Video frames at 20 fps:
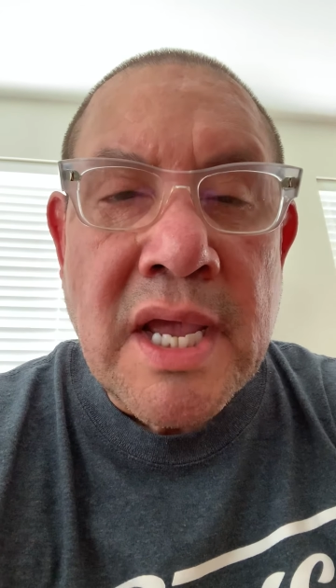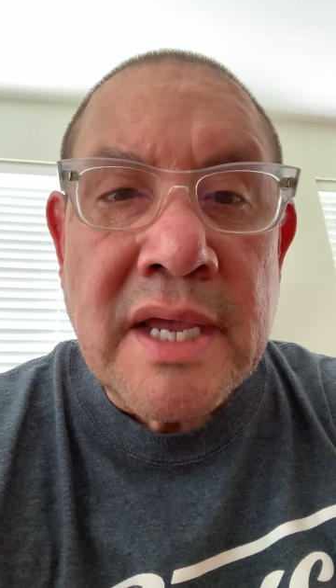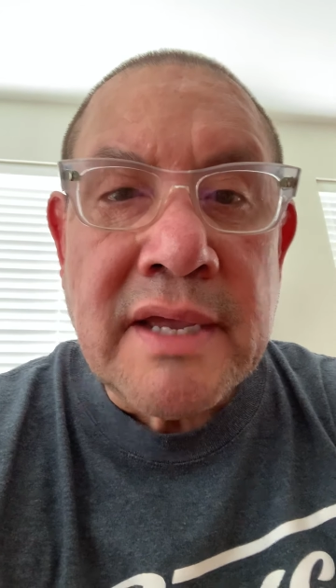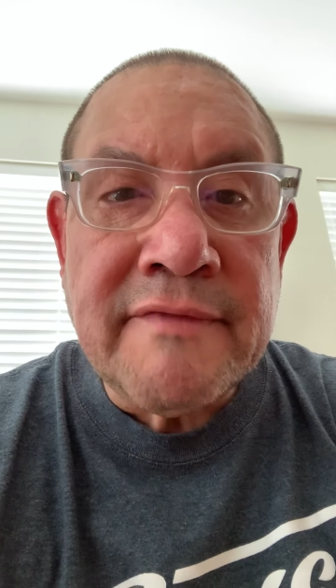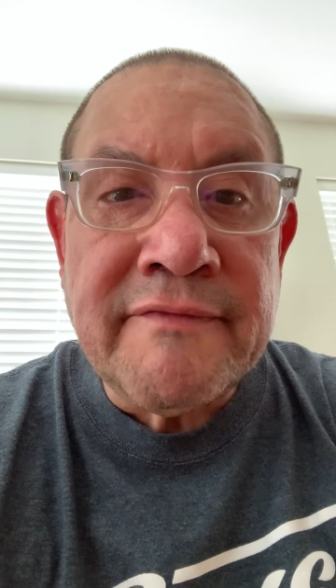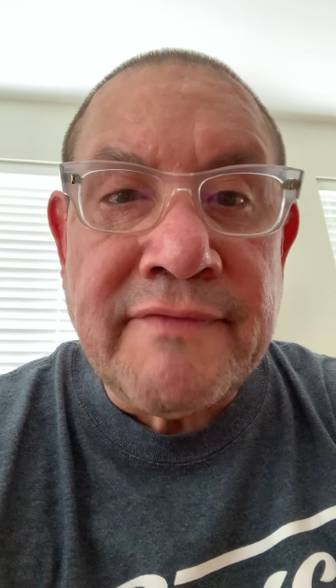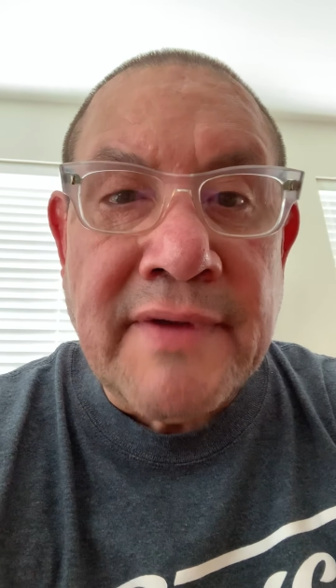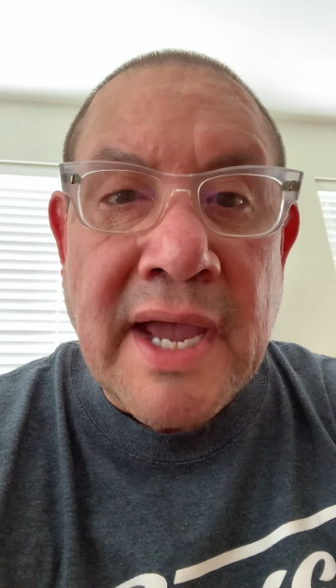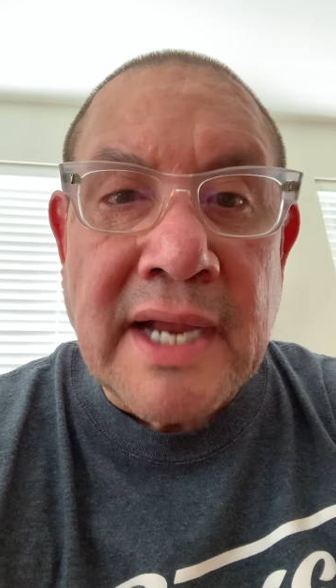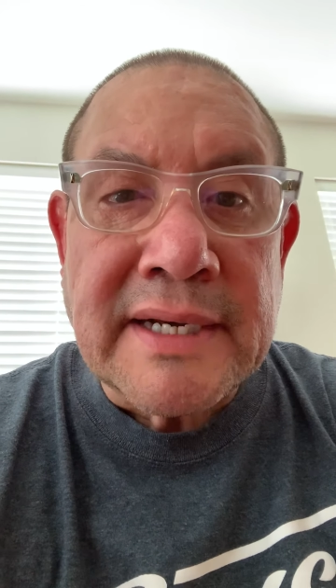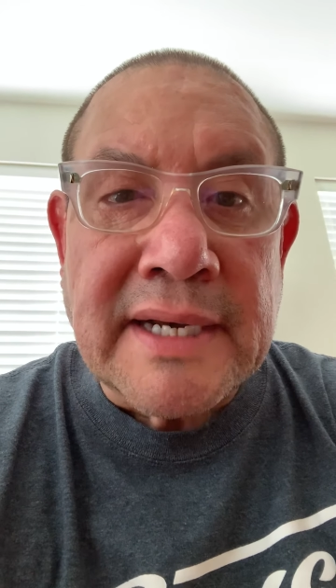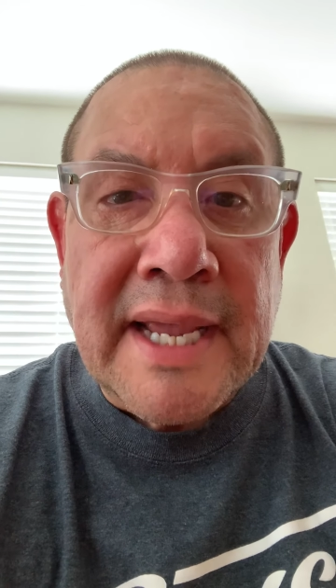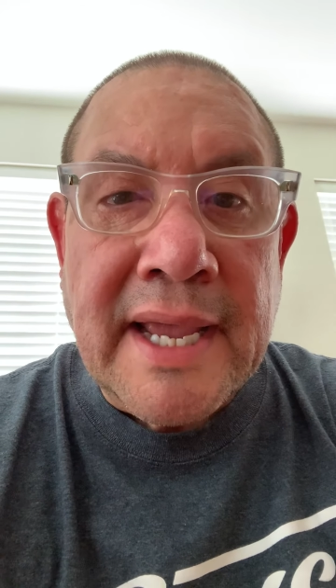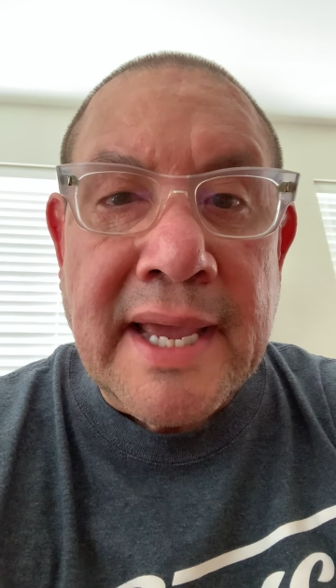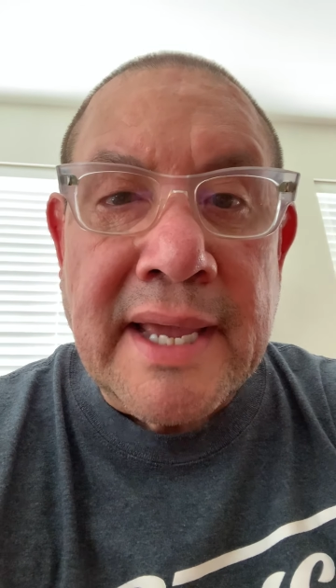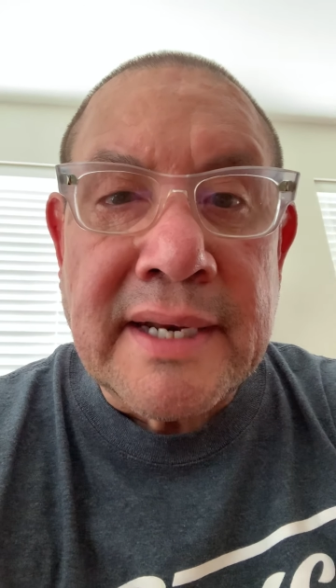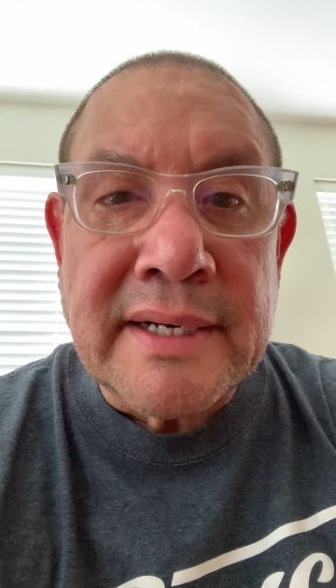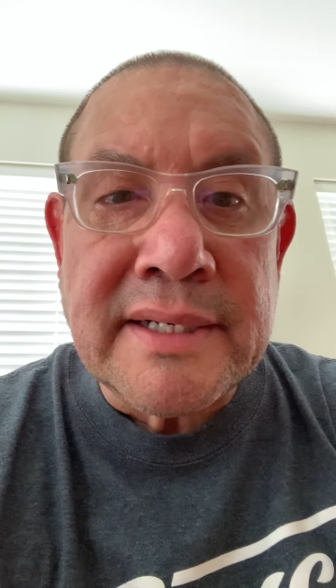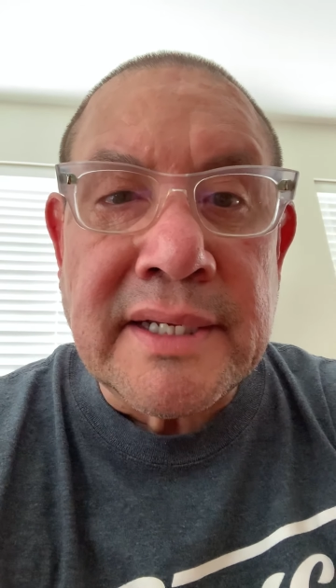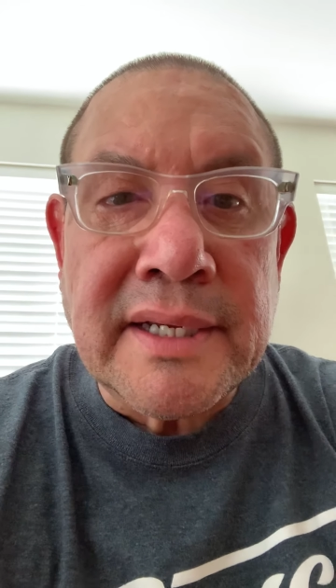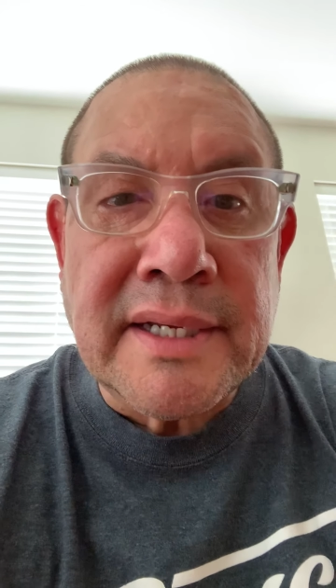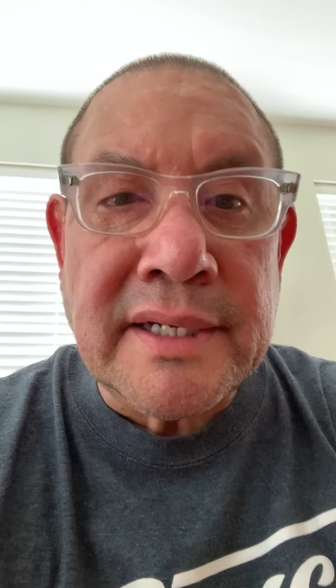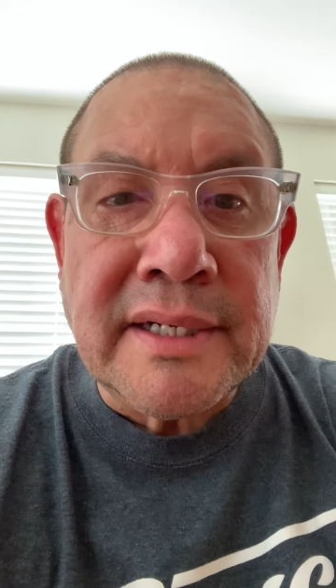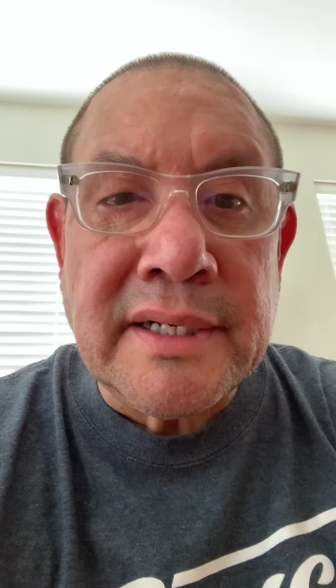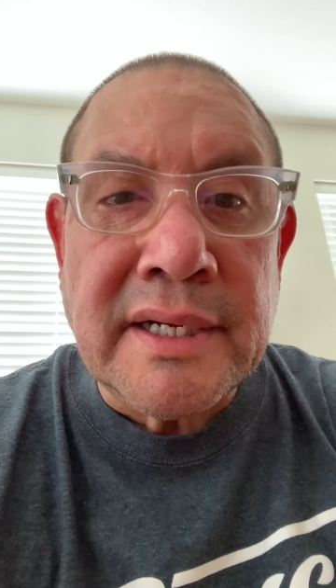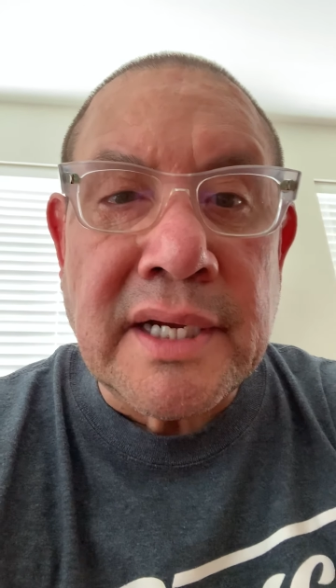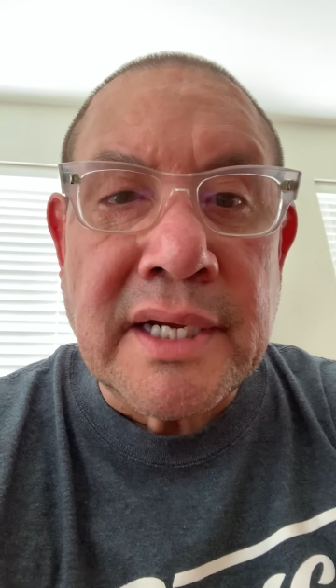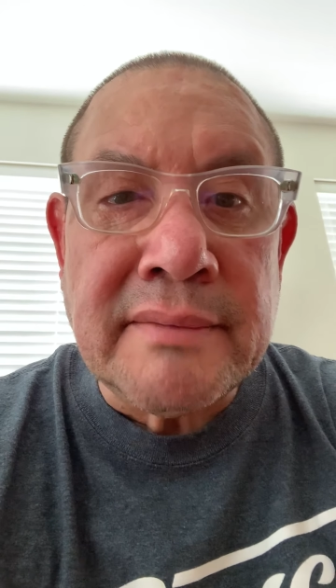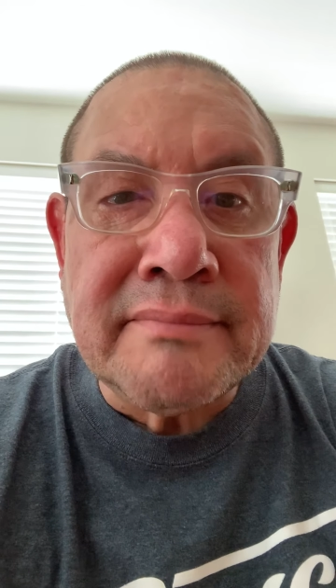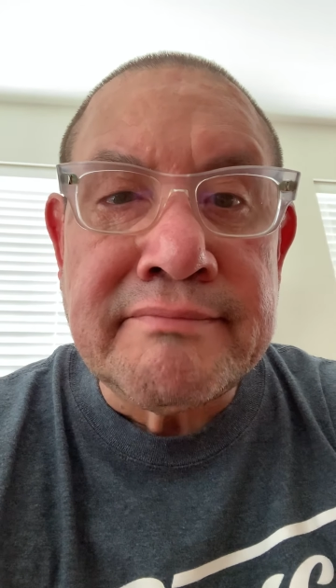In fact, I had
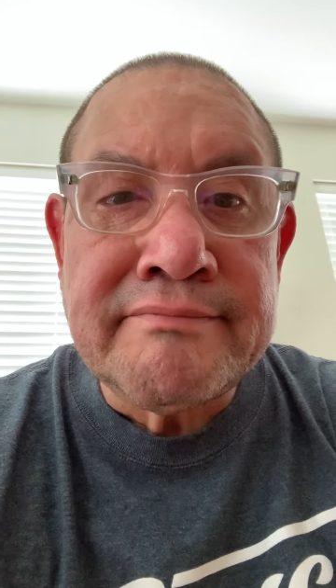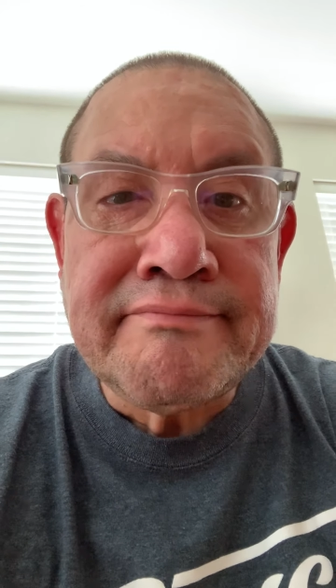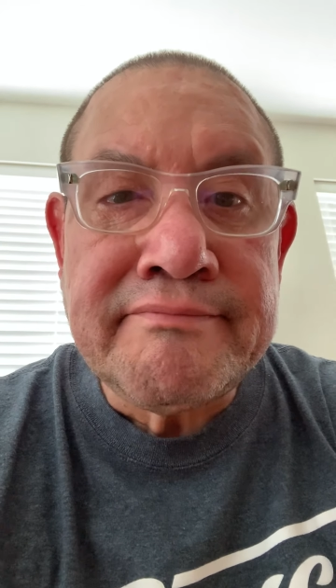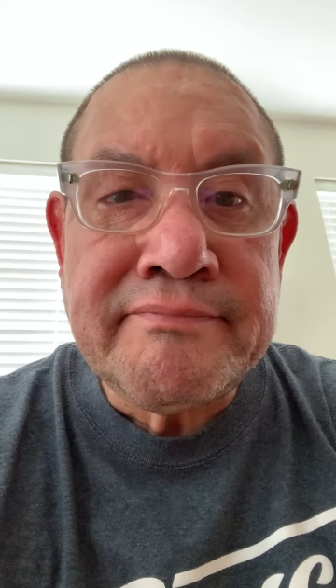a